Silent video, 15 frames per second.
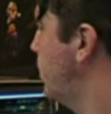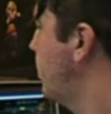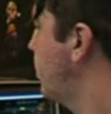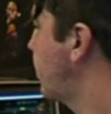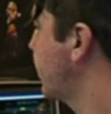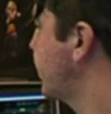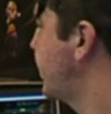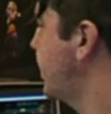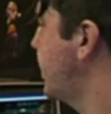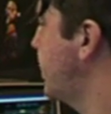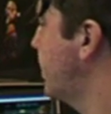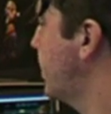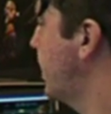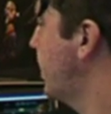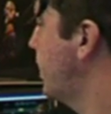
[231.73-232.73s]
you can
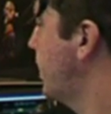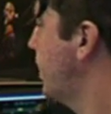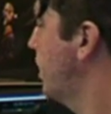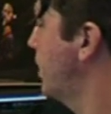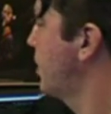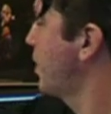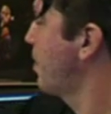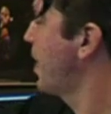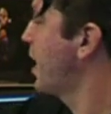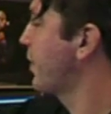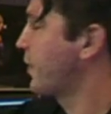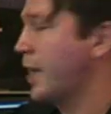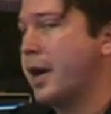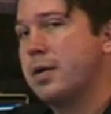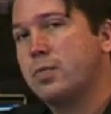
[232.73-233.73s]
see that the amount
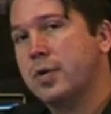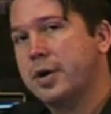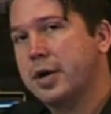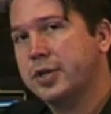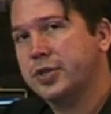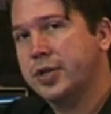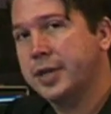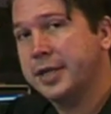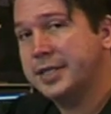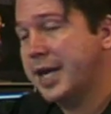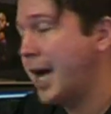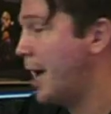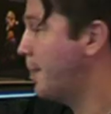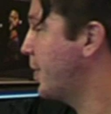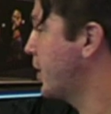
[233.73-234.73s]
of gain reduction that's
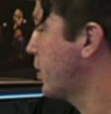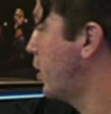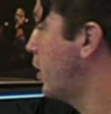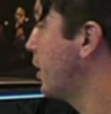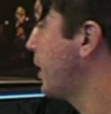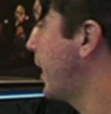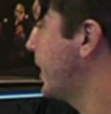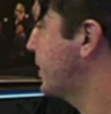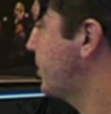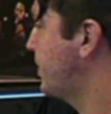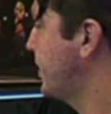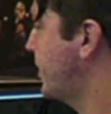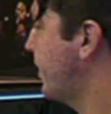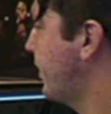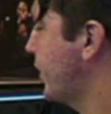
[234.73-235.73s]
happening on that
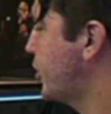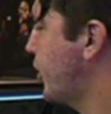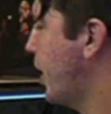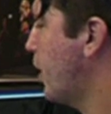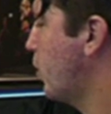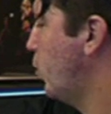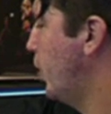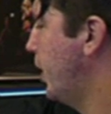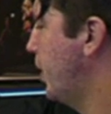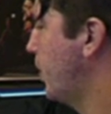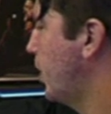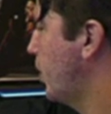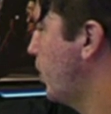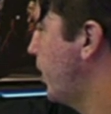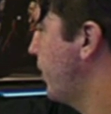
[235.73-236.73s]
specific channel
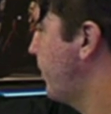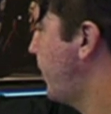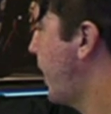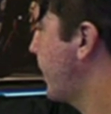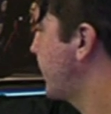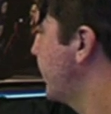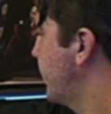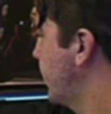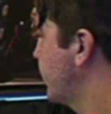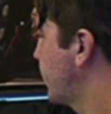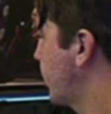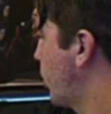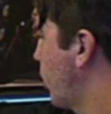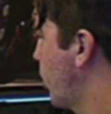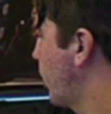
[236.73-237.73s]
when in fact it does
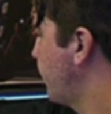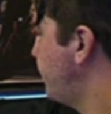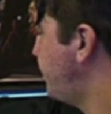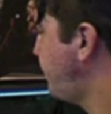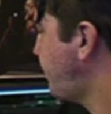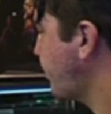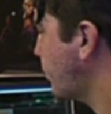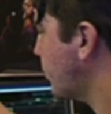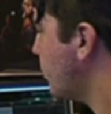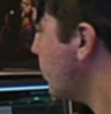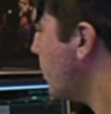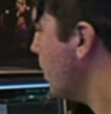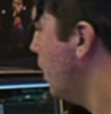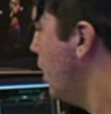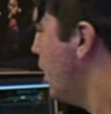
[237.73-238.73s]
occur.
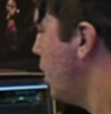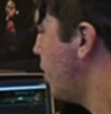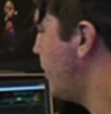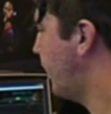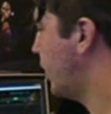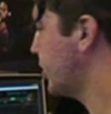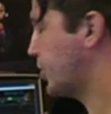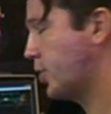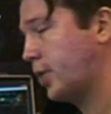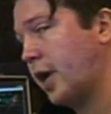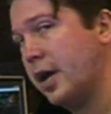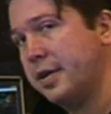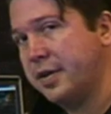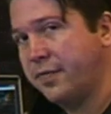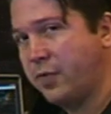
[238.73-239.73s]
You've also
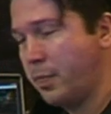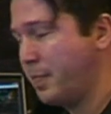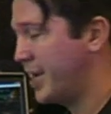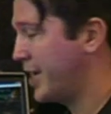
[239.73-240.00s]
got different